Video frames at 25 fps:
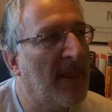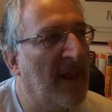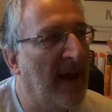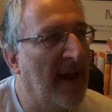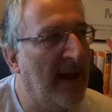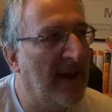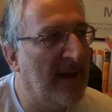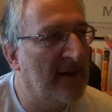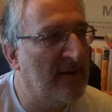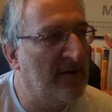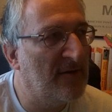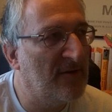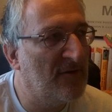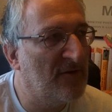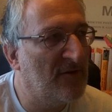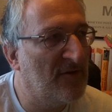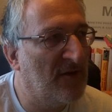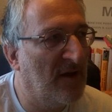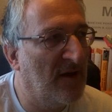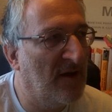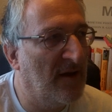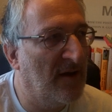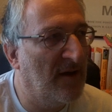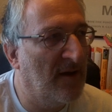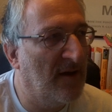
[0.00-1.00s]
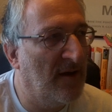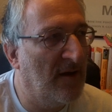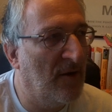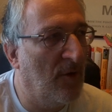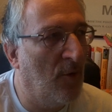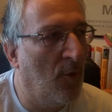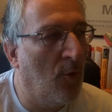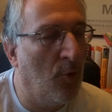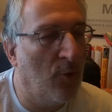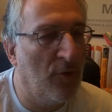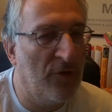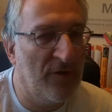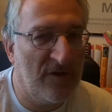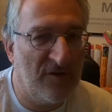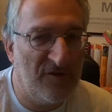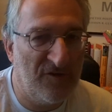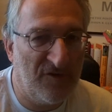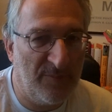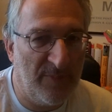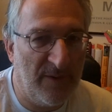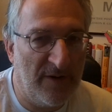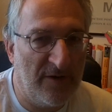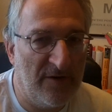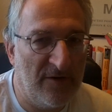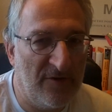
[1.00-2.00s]
and all the
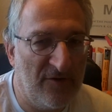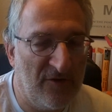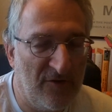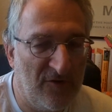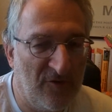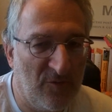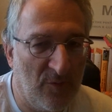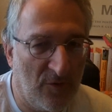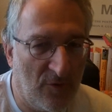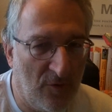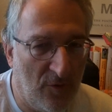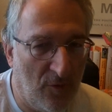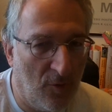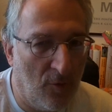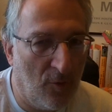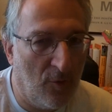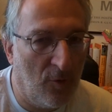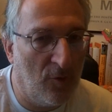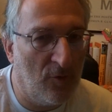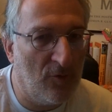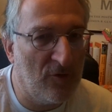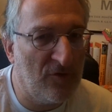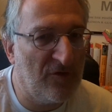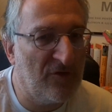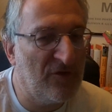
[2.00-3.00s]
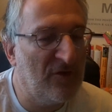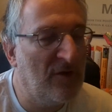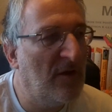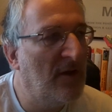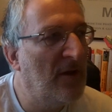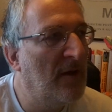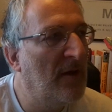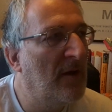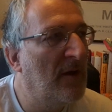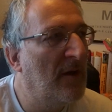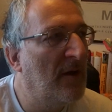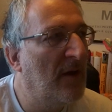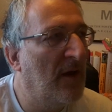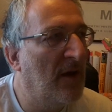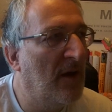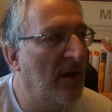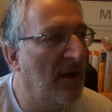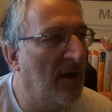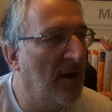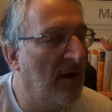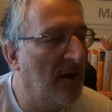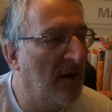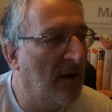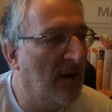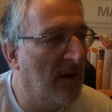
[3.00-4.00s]
conspirators were caught
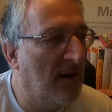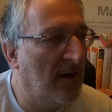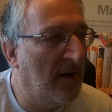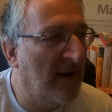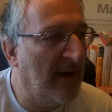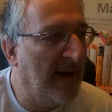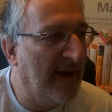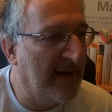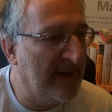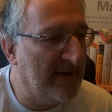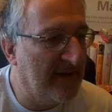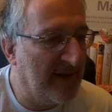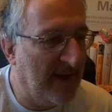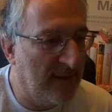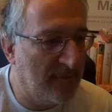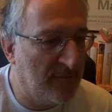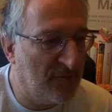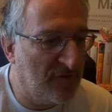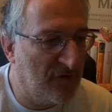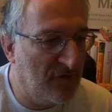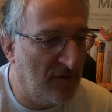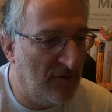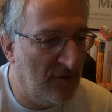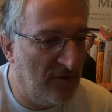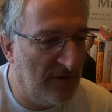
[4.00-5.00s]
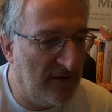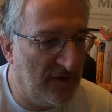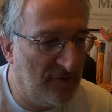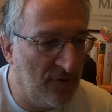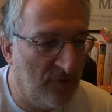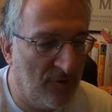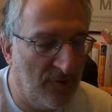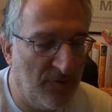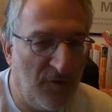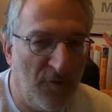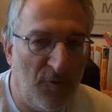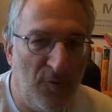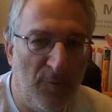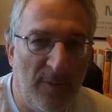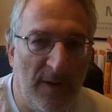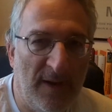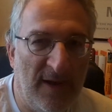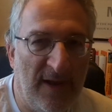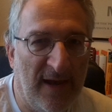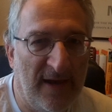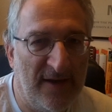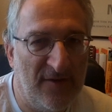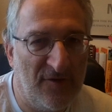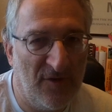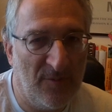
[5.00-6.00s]
and absolutely sort of
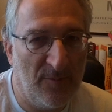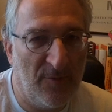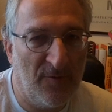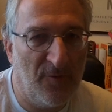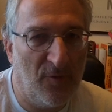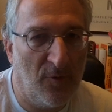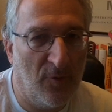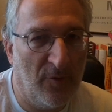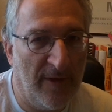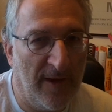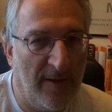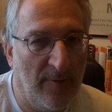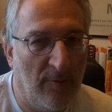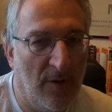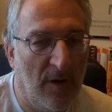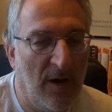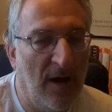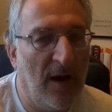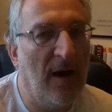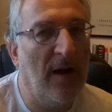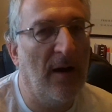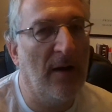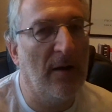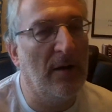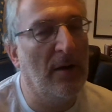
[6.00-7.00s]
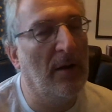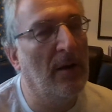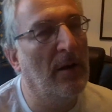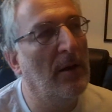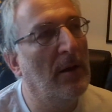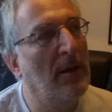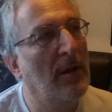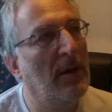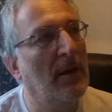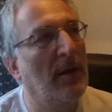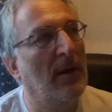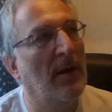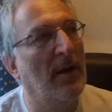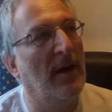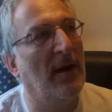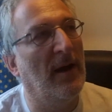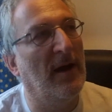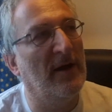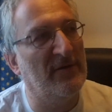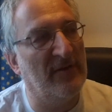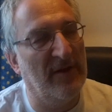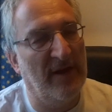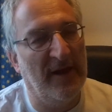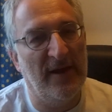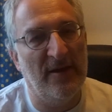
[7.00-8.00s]
humiliated before they were hung
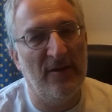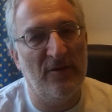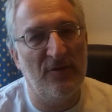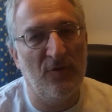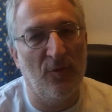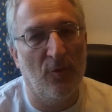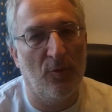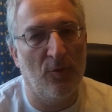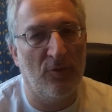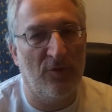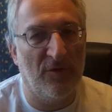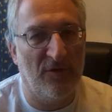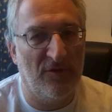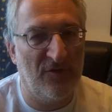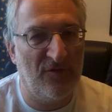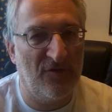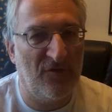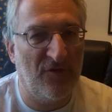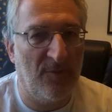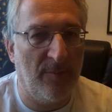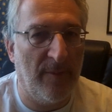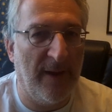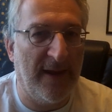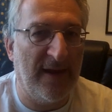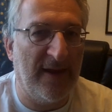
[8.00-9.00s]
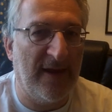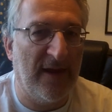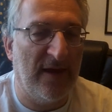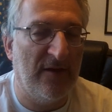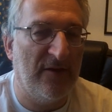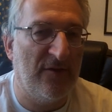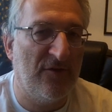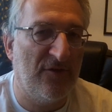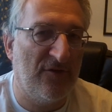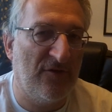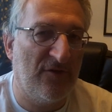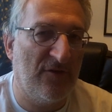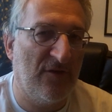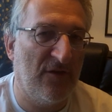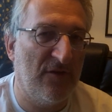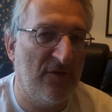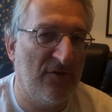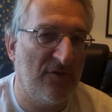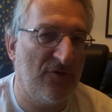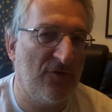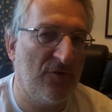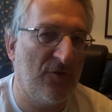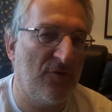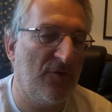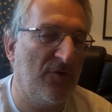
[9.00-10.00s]
under Hitler's orders to make it as
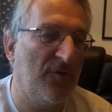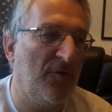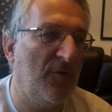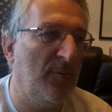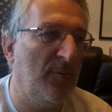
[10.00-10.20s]
sort of